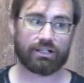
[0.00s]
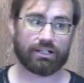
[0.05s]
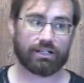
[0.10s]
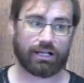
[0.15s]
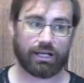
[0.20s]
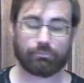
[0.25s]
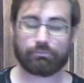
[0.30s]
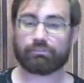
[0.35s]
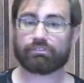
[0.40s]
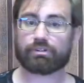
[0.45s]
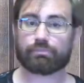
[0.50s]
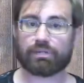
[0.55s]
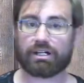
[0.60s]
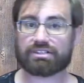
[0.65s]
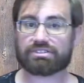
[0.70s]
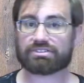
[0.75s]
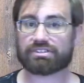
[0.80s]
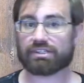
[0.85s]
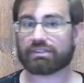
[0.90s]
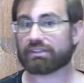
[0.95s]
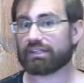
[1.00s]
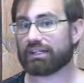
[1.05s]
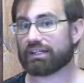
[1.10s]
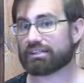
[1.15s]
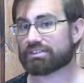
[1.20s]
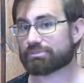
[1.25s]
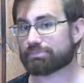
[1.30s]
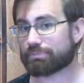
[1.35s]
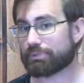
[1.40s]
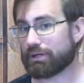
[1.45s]
I'm of the mindset that
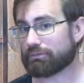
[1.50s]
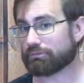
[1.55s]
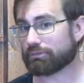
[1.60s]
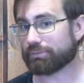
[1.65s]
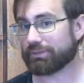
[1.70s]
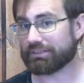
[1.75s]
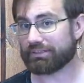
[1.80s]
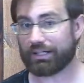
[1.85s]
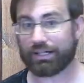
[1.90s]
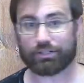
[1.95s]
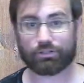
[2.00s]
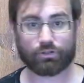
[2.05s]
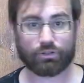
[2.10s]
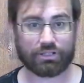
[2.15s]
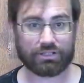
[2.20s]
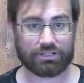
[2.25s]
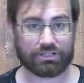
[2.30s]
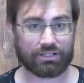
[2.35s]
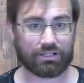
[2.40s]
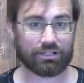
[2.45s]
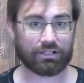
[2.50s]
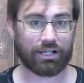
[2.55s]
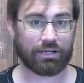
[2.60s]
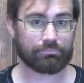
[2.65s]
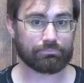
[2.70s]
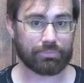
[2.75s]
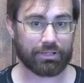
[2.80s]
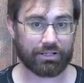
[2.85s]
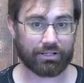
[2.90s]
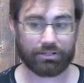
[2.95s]
it's probably not going to get a
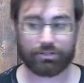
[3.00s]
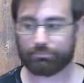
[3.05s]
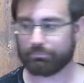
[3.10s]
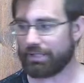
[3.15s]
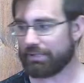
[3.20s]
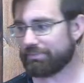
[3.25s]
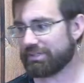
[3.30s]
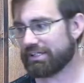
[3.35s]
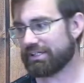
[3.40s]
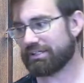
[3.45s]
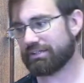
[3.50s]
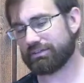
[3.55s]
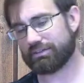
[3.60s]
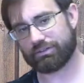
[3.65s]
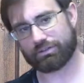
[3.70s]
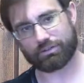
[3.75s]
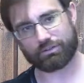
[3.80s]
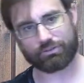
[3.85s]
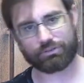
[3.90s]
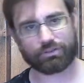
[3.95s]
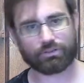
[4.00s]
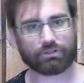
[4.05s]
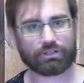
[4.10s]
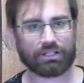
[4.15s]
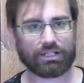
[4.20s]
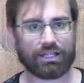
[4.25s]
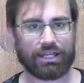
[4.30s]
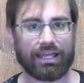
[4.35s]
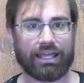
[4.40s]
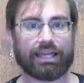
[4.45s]
lot better. Maybe, they'll
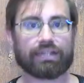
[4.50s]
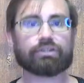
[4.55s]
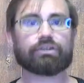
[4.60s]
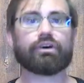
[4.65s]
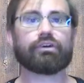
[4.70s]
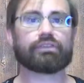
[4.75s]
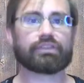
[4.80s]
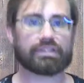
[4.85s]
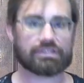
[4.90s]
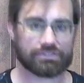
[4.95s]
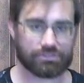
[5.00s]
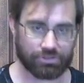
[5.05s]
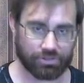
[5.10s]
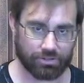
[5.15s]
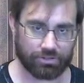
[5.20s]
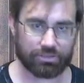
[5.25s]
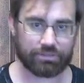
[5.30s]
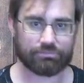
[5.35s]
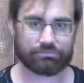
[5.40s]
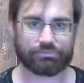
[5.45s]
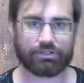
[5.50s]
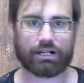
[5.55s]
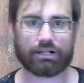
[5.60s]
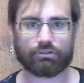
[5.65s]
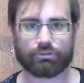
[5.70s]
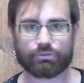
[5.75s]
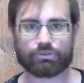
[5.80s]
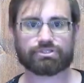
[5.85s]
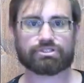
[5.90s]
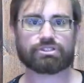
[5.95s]
get a handle on this current
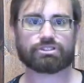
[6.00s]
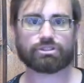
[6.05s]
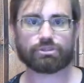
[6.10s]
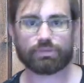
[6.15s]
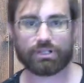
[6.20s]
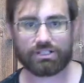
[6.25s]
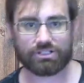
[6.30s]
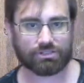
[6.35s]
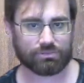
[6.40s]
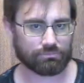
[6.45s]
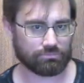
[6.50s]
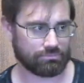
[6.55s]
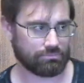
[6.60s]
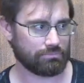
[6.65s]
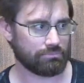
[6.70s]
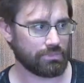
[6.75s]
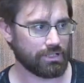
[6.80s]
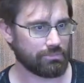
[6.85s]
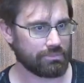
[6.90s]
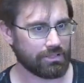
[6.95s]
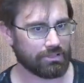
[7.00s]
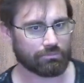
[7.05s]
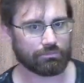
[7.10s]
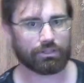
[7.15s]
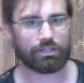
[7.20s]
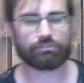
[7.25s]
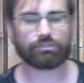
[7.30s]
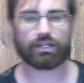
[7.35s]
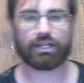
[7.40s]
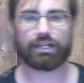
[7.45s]
viral situation, maybe,
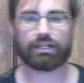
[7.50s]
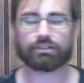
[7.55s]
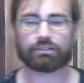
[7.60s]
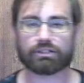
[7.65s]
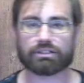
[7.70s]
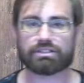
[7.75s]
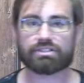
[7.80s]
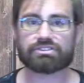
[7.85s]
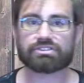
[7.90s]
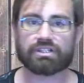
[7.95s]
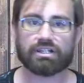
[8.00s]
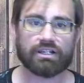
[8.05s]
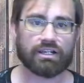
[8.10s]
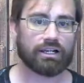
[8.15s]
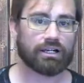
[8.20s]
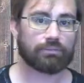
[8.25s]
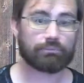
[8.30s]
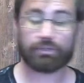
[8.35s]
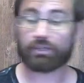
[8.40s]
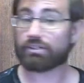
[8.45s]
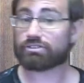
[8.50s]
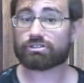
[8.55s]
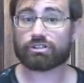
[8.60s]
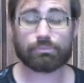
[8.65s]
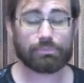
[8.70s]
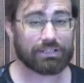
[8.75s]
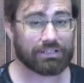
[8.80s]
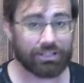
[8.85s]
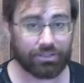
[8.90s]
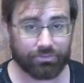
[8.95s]
whatever handle is, but there's going
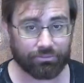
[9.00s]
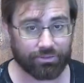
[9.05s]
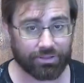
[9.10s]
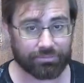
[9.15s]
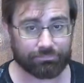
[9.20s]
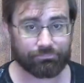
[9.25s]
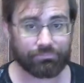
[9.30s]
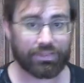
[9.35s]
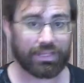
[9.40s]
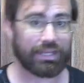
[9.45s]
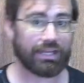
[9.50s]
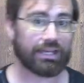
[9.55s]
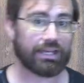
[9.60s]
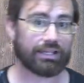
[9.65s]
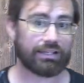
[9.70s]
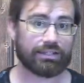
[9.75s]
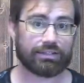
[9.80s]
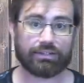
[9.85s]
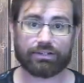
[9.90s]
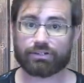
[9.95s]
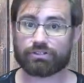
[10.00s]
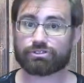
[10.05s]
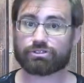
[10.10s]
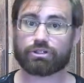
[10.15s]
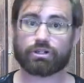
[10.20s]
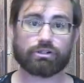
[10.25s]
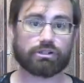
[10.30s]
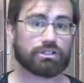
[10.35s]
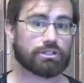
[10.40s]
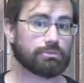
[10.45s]
to be another one. And there's
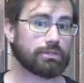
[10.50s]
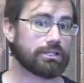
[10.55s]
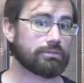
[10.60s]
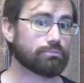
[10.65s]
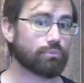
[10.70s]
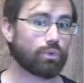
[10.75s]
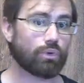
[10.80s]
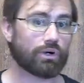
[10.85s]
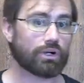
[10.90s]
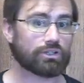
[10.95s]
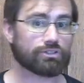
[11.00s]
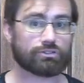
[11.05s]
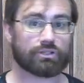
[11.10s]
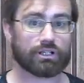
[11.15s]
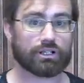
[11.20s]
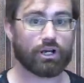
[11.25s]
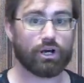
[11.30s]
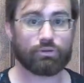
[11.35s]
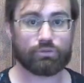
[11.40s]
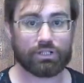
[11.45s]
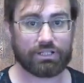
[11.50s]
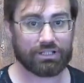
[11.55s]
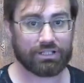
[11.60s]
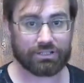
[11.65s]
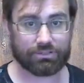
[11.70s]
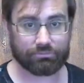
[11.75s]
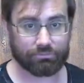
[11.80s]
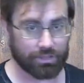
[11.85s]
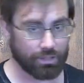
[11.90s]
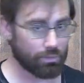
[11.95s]
going to be more
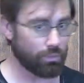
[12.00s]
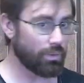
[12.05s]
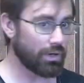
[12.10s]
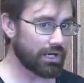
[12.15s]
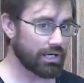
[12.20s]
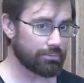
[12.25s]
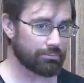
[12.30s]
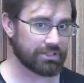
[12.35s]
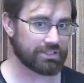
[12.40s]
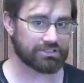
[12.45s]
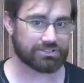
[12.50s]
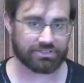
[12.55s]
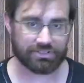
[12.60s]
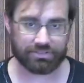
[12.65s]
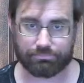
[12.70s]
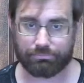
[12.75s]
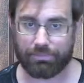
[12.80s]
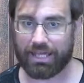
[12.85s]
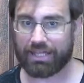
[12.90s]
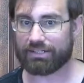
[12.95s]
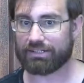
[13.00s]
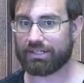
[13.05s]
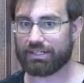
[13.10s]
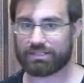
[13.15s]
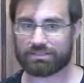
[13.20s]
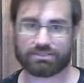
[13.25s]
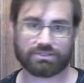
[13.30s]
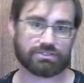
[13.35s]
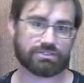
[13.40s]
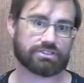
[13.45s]
draconian requirements
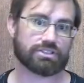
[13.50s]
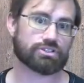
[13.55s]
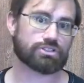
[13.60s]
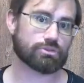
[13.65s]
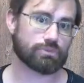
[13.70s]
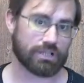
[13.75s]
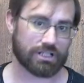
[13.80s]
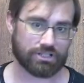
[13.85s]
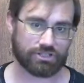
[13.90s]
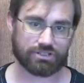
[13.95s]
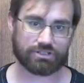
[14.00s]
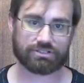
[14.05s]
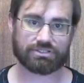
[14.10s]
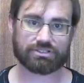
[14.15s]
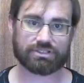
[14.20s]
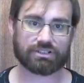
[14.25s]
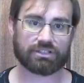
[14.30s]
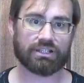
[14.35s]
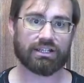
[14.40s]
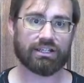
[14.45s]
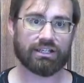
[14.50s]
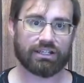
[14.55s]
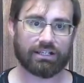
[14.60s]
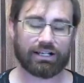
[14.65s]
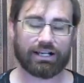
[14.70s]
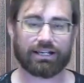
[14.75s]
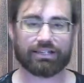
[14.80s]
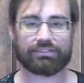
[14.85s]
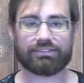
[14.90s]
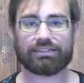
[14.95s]
mandates and situations. And
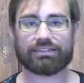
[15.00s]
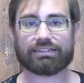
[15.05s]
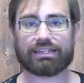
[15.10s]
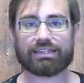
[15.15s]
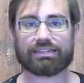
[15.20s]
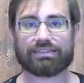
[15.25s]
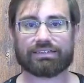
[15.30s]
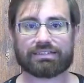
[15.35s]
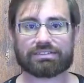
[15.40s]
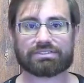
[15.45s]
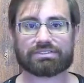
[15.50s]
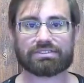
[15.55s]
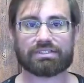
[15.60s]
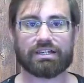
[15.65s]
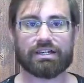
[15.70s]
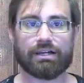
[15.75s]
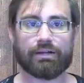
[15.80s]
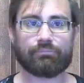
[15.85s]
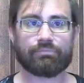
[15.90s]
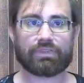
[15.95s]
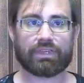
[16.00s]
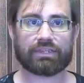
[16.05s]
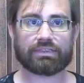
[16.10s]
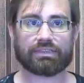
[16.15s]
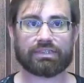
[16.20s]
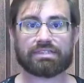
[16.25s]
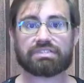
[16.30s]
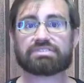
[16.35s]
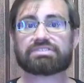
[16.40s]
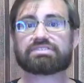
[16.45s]
I think that this
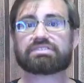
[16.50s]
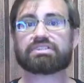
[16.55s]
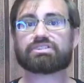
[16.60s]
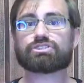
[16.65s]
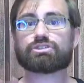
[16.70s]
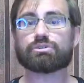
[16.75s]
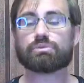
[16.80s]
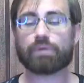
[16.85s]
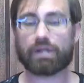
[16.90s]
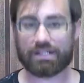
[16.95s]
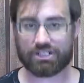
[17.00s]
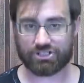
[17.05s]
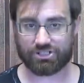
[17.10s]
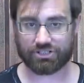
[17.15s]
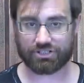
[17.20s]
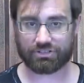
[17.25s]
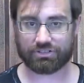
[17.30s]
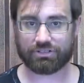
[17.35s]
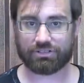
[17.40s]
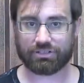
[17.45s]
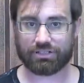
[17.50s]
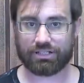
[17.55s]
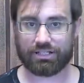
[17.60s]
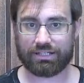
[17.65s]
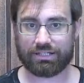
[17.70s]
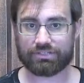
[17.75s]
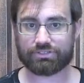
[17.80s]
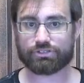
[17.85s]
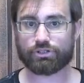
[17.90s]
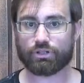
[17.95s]
situation
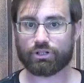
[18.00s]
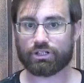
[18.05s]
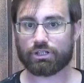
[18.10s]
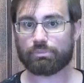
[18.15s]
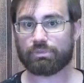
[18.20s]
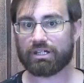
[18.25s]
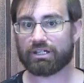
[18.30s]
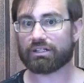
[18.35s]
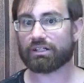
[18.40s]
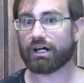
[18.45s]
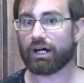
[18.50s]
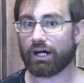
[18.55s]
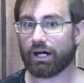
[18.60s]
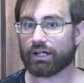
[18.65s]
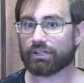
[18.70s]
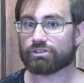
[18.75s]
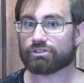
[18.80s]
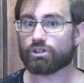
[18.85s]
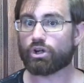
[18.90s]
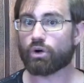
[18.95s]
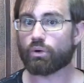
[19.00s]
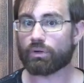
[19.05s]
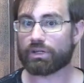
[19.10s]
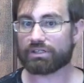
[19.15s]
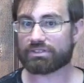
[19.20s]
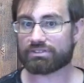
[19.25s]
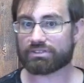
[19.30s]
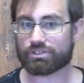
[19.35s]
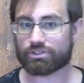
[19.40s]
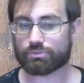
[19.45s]
is going to be an
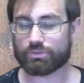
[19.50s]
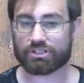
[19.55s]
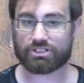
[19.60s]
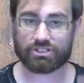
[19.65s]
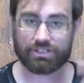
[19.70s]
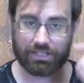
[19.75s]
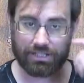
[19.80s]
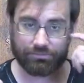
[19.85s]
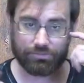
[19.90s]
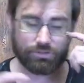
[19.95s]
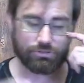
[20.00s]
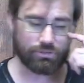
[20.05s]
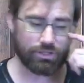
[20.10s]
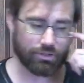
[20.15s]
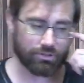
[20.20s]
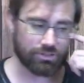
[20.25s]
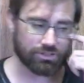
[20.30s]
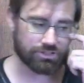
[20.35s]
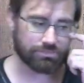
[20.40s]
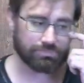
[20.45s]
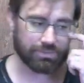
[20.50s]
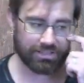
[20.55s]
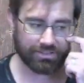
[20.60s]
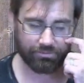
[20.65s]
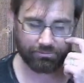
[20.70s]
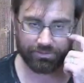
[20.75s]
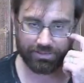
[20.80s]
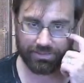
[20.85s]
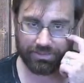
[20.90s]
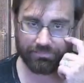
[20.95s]
ongoing situation. Have you noticed, by
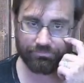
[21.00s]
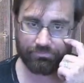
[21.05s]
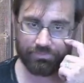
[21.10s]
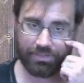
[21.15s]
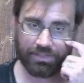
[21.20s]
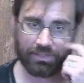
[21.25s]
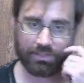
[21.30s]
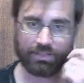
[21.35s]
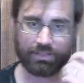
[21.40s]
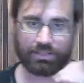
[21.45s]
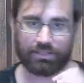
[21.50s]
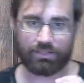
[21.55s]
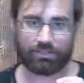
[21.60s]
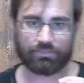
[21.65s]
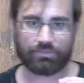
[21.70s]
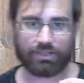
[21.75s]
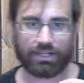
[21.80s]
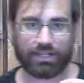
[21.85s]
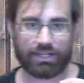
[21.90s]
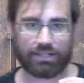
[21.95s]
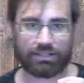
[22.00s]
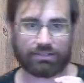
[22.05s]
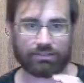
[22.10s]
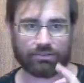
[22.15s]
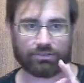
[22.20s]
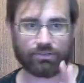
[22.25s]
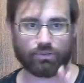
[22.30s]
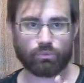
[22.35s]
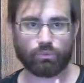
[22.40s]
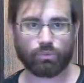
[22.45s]
the way,
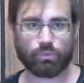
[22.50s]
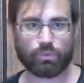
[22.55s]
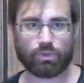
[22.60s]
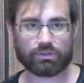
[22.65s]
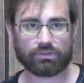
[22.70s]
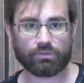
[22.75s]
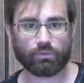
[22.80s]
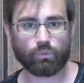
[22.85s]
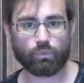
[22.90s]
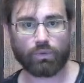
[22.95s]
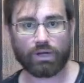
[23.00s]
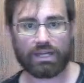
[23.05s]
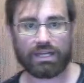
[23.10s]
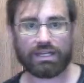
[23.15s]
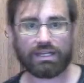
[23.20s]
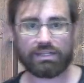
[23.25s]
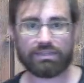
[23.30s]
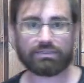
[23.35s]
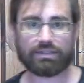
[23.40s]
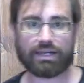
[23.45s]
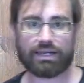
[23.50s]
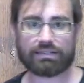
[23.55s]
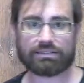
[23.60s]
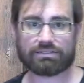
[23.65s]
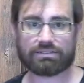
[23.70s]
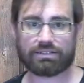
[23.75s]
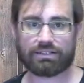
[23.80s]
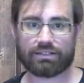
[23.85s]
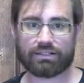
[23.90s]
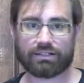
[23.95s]
that the way
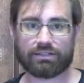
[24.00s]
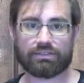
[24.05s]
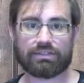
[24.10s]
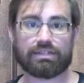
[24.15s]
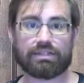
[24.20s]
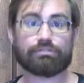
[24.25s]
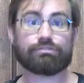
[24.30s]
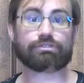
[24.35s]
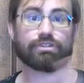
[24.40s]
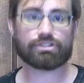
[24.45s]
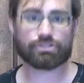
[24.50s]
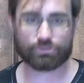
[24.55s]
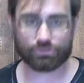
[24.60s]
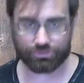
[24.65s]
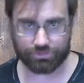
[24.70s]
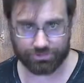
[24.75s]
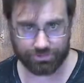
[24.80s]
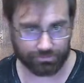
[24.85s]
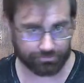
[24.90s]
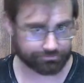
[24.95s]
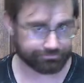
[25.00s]
that the officials